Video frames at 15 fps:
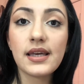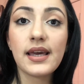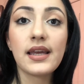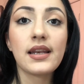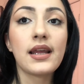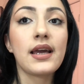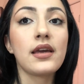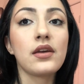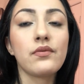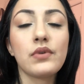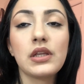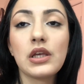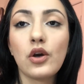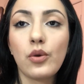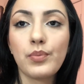and I
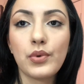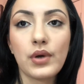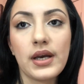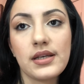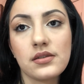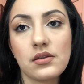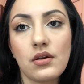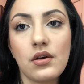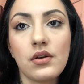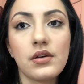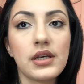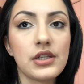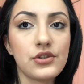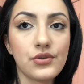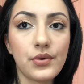really hope you guys all
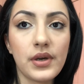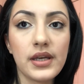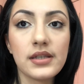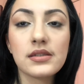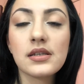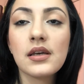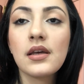enjoy it.